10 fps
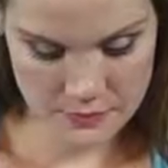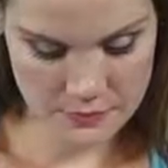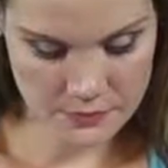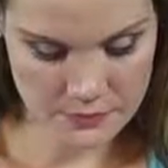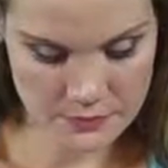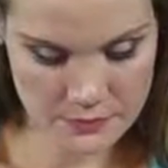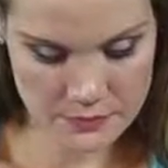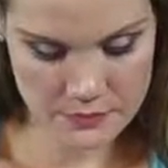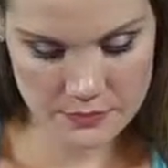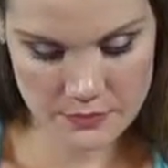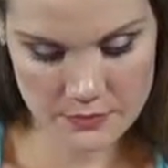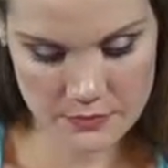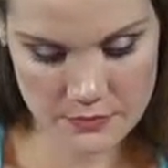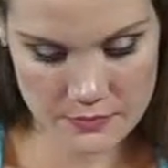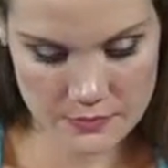
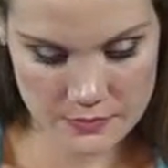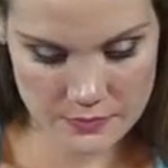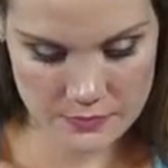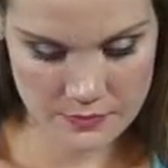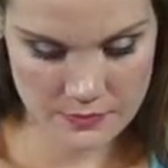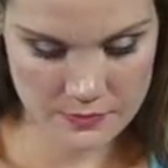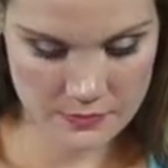[no speech]